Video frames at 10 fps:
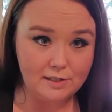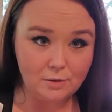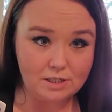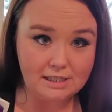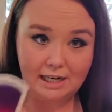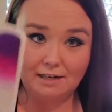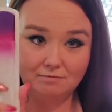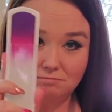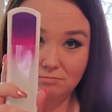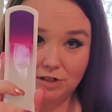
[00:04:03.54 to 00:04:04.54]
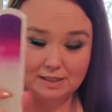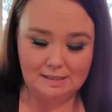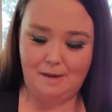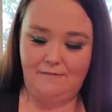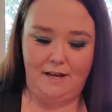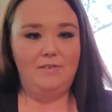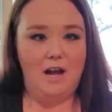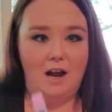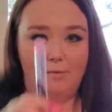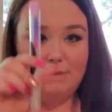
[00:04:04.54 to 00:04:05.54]
coarse skin, use a spa file. We've got
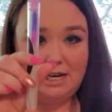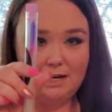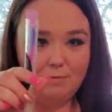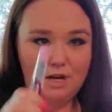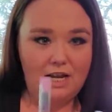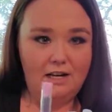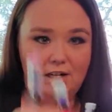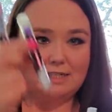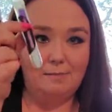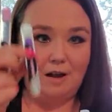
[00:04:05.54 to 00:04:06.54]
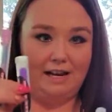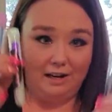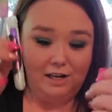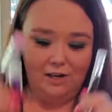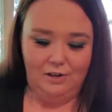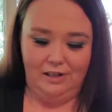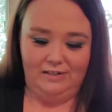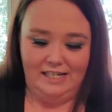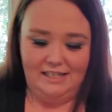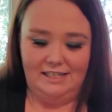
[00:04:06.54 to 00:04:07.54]
our medium one, our small, and our cuticle
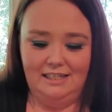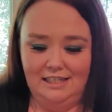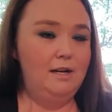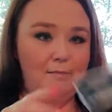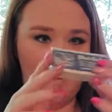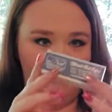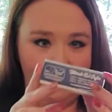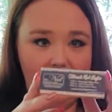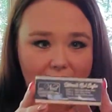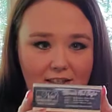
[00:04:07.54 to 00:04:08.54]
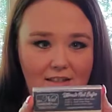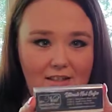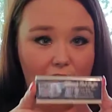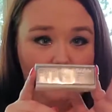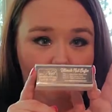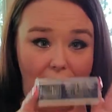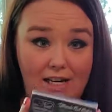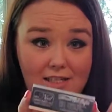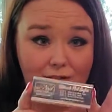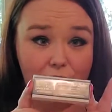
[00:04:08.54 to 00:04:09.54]
eraser. Buffer,
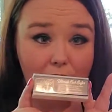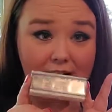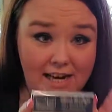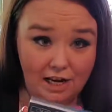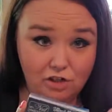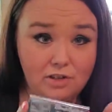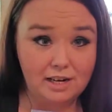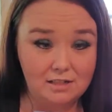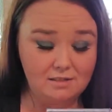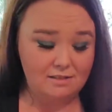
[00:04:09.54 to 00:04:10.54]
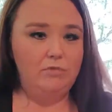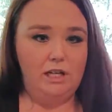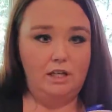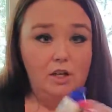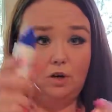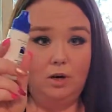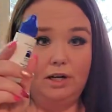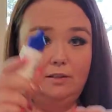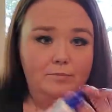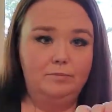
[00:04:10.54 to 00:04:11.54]
great for natural nails. We've got the cuticle
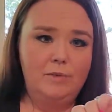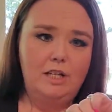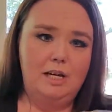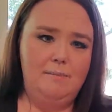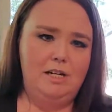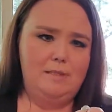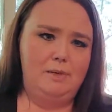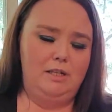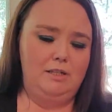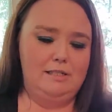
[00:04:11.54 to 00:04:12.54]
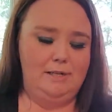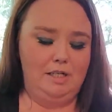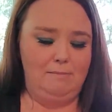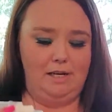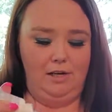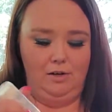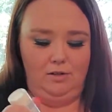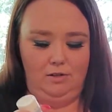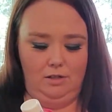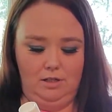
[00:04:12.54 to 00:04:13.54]
oil, which I'm going to just put a little smidge on my
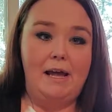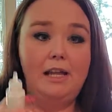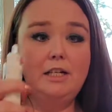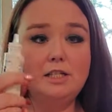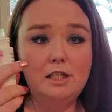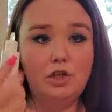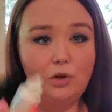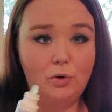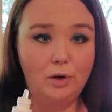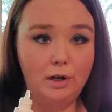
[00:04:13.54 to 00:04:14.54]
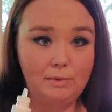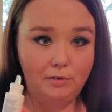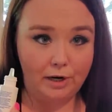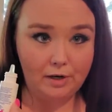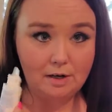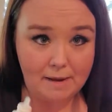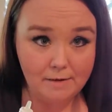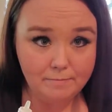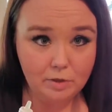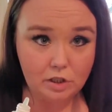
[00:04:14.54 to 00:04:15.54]
cuticle. I like to use the cuticle oil before I go to bed,
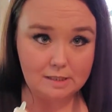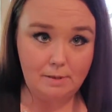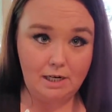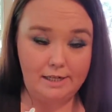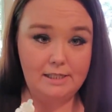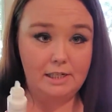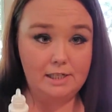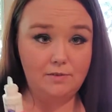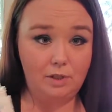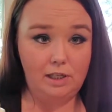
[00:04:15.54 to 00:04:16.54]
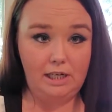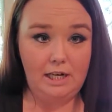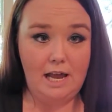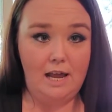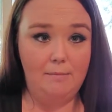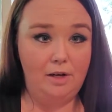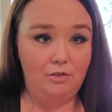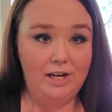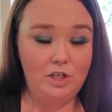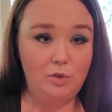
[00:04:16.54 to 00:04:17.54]
just because it is really
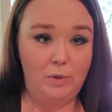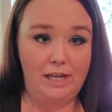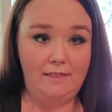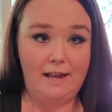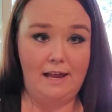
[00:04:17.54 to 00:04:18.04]
enriched with